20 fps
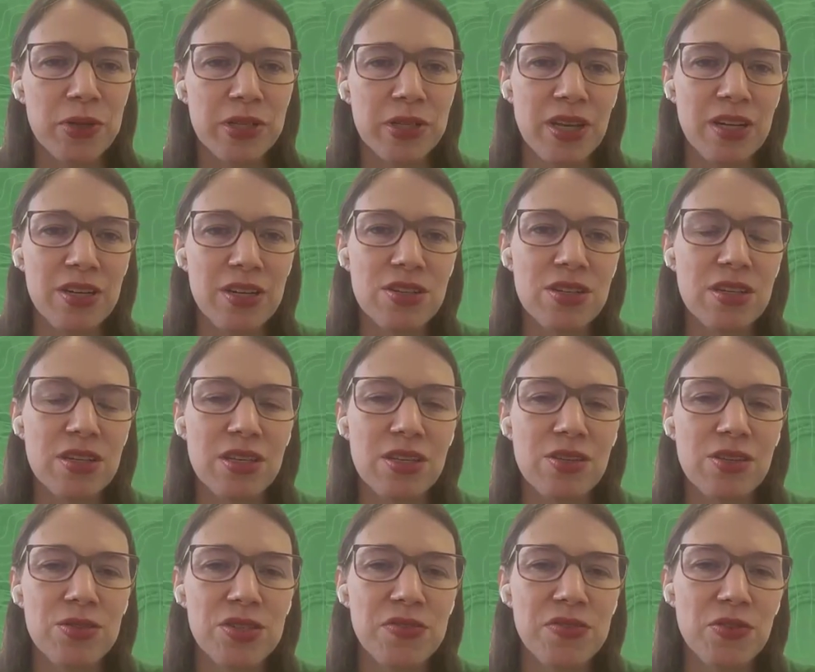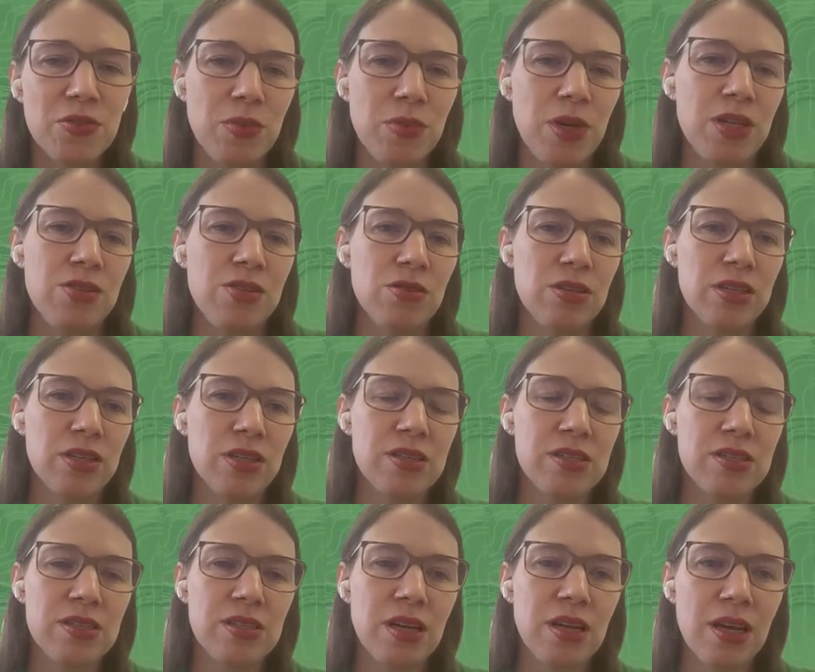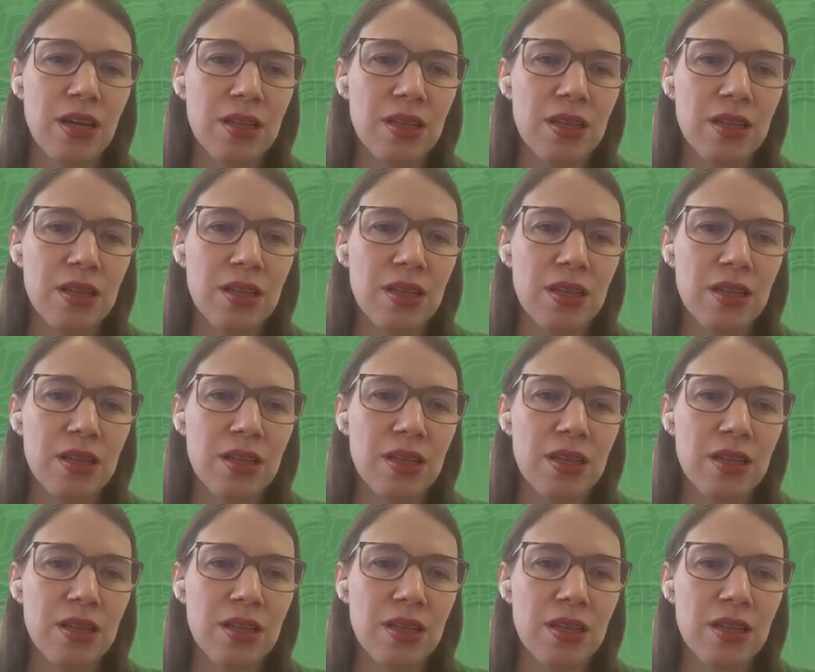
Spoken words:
potentially useful metrics,